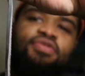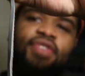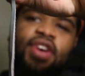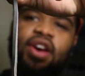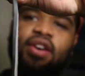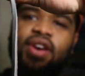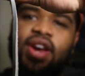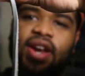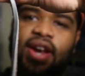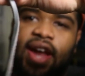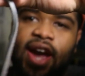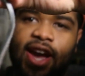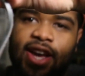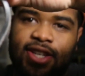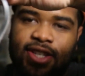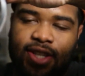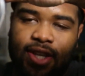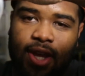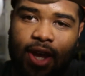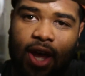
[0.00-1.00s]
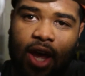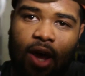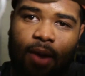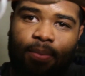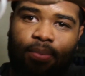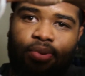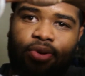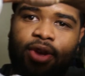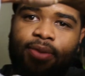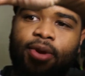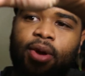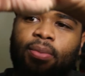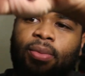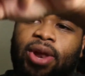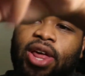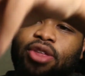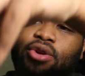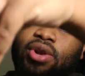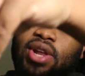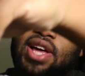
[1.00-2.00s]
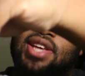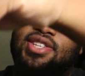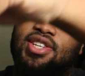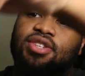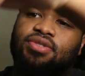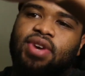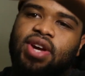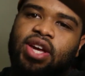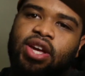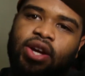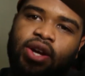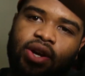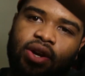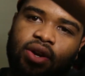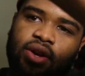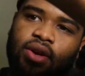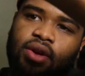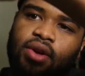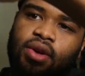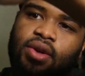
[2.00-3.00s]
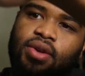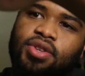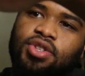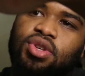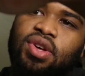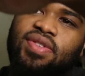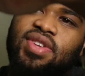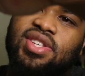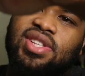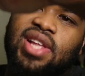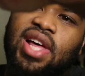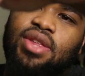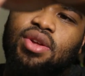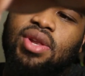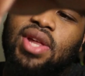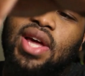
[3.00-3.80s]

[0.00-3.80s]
very nice premium leather laces right here. So you have these leather